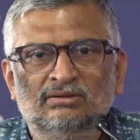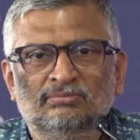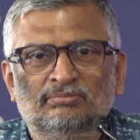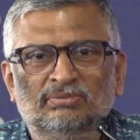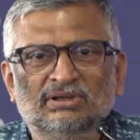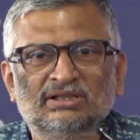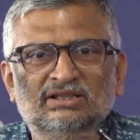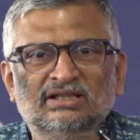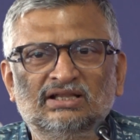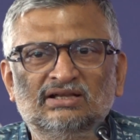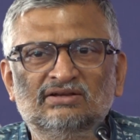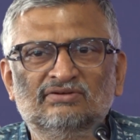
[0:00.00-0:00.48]

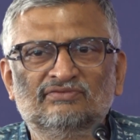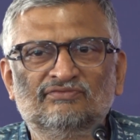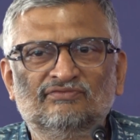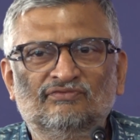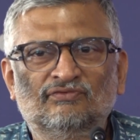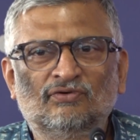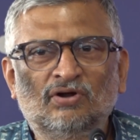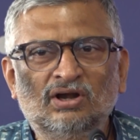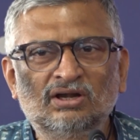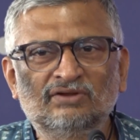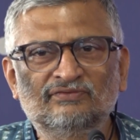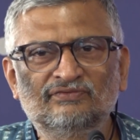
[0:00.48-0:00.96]
But then,
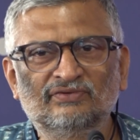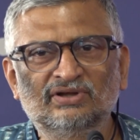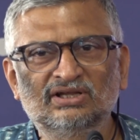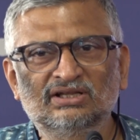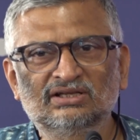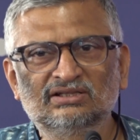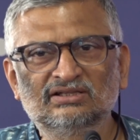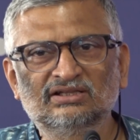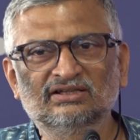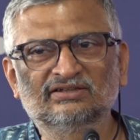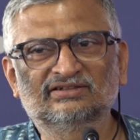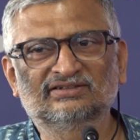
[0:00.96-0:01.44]
what
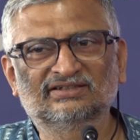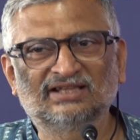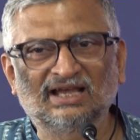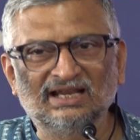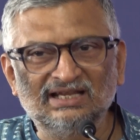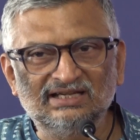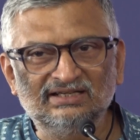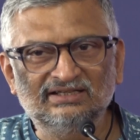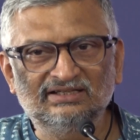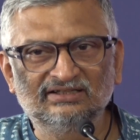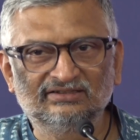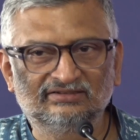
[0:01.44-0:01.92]
were the
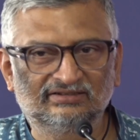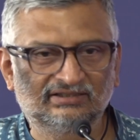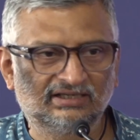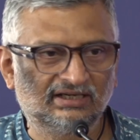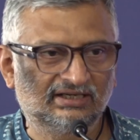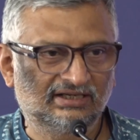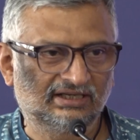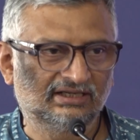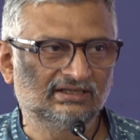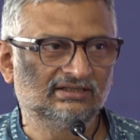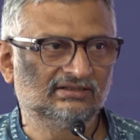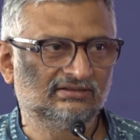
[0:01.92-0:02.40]
scientists
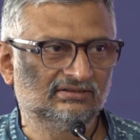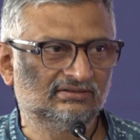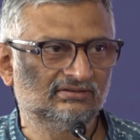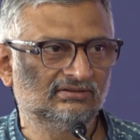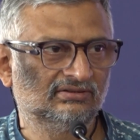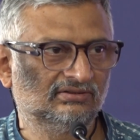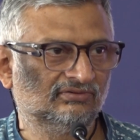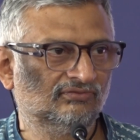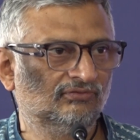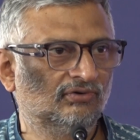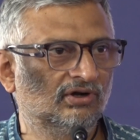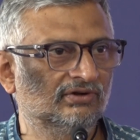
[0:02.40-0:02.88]
getting?
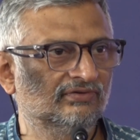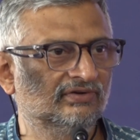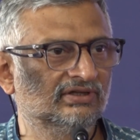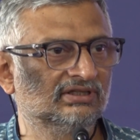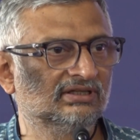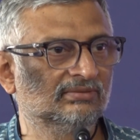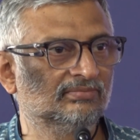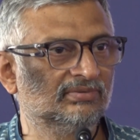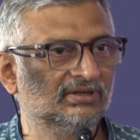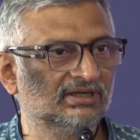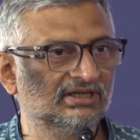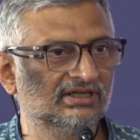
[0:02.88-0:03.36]
What were
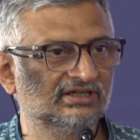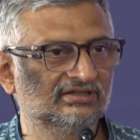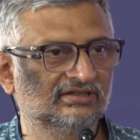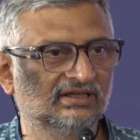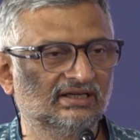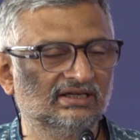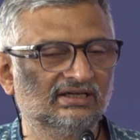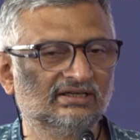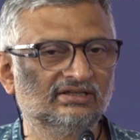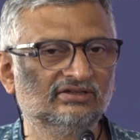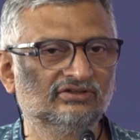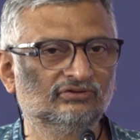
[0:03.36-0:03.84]
the British
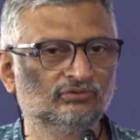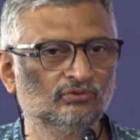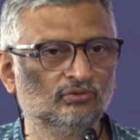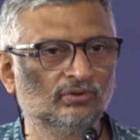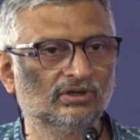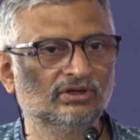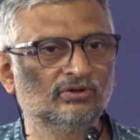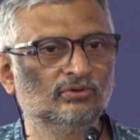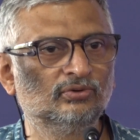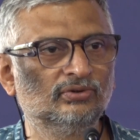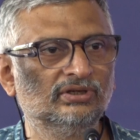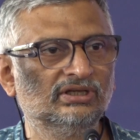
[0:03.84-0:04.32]
scientists who
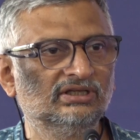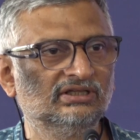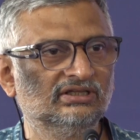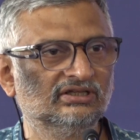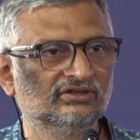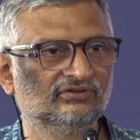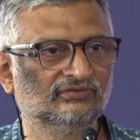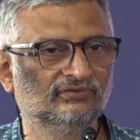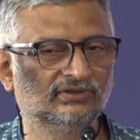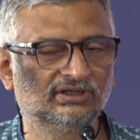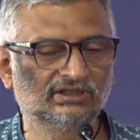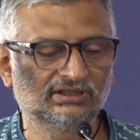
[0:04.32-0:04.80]
were doing
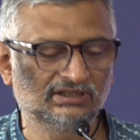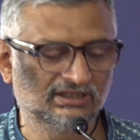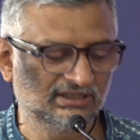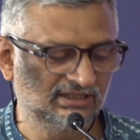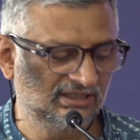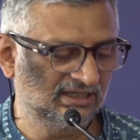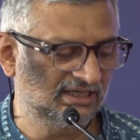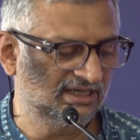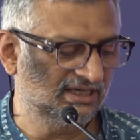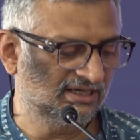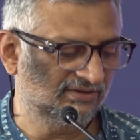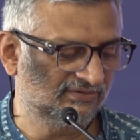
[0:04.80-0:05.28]
this work in
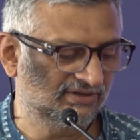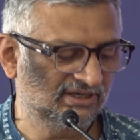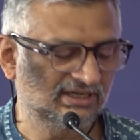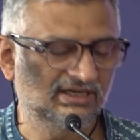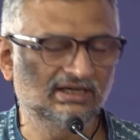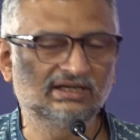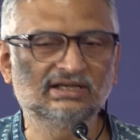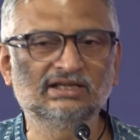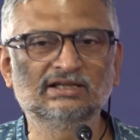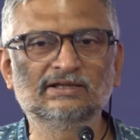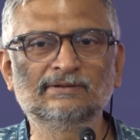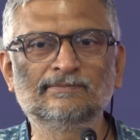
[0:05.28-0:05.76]
India were
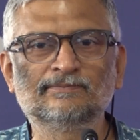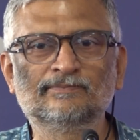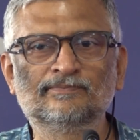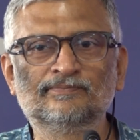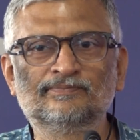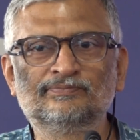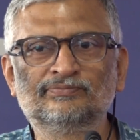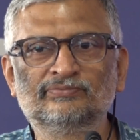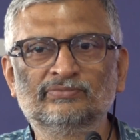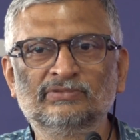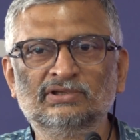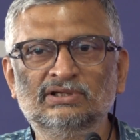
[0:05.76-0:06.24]
getting?
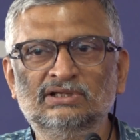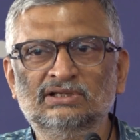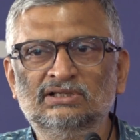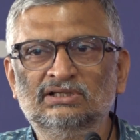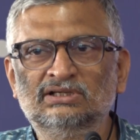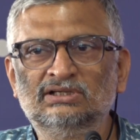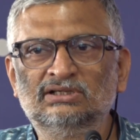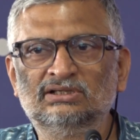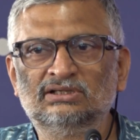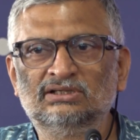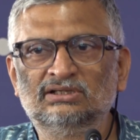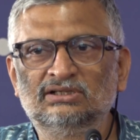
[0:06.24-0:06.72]

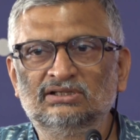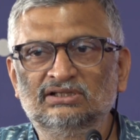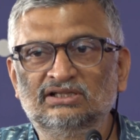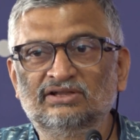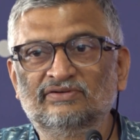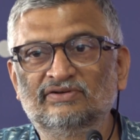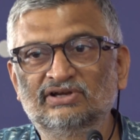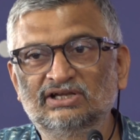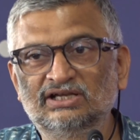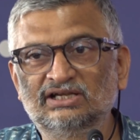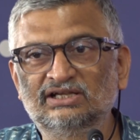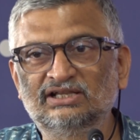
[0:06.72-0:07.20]
They
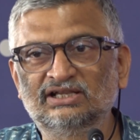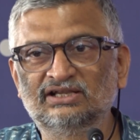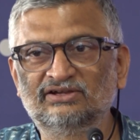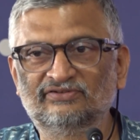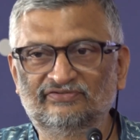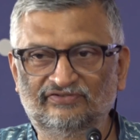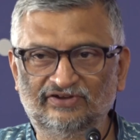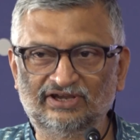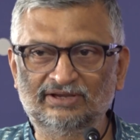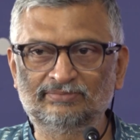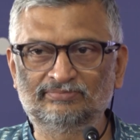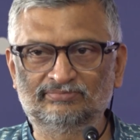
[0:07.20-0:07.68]
were getting
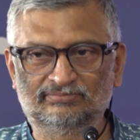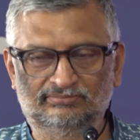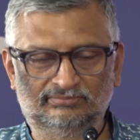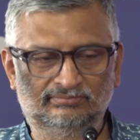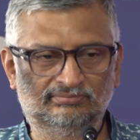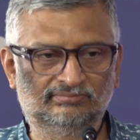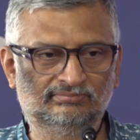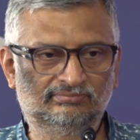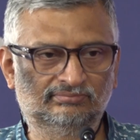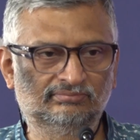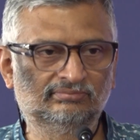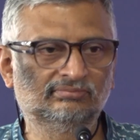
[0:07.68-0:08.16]

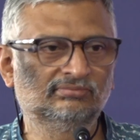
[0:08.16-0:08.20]
fame.